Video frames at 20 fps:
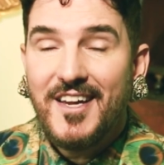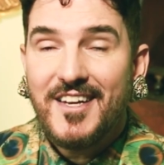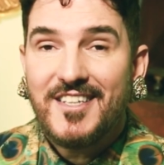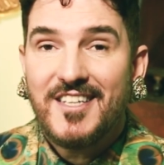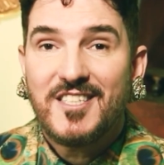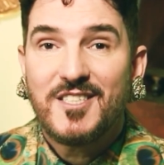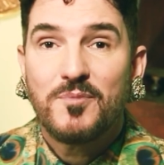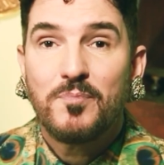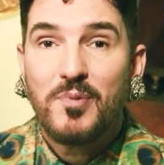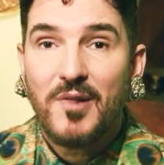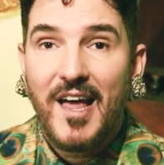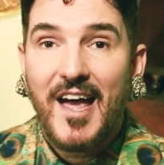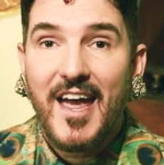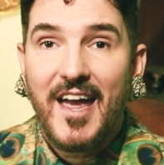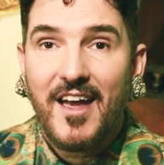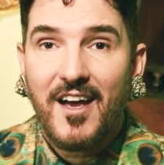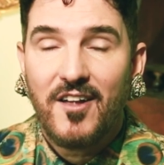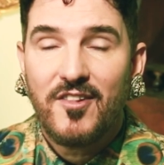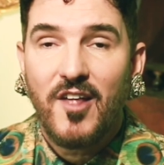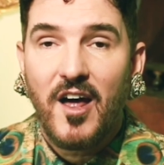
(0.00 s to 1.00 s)

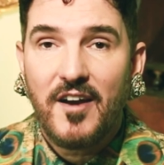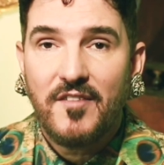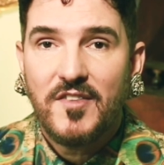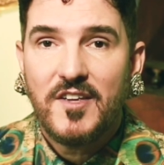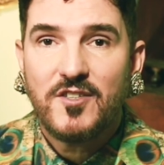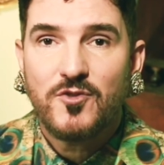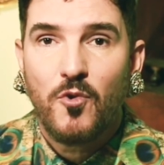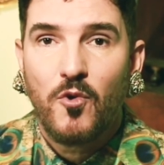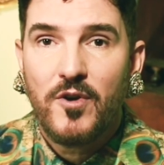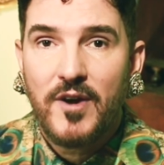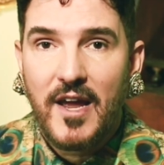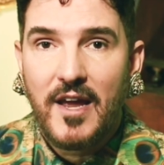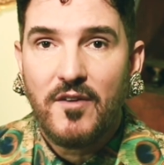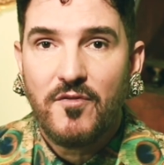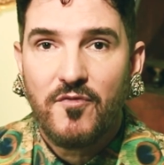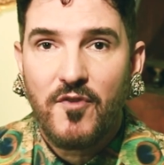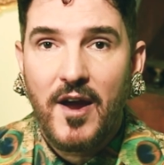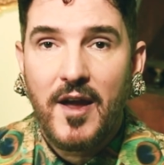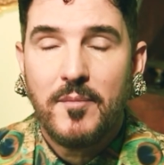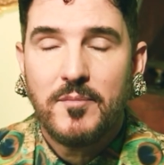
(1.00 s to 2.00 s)
display a lot of these ornate
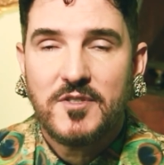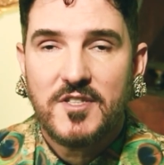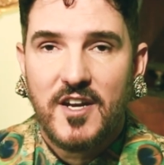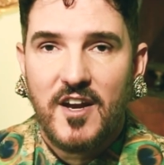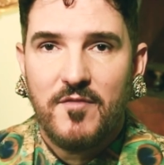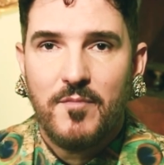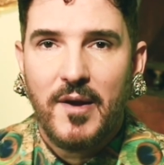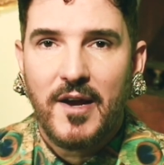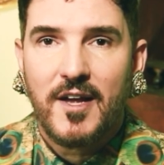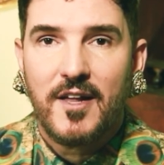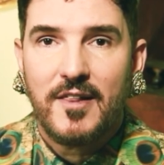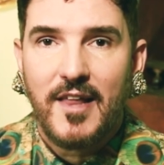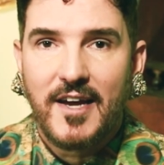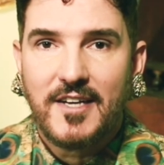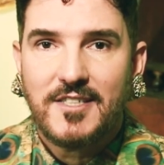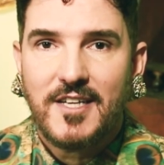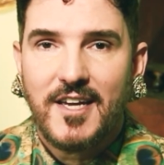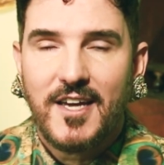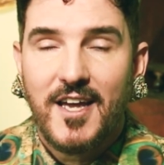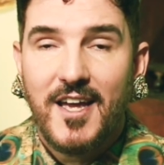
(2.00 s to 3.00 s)
frames that I've been
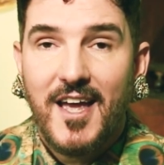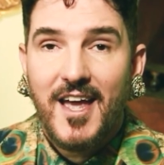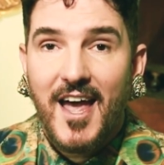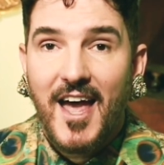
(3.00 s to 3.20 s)
collecting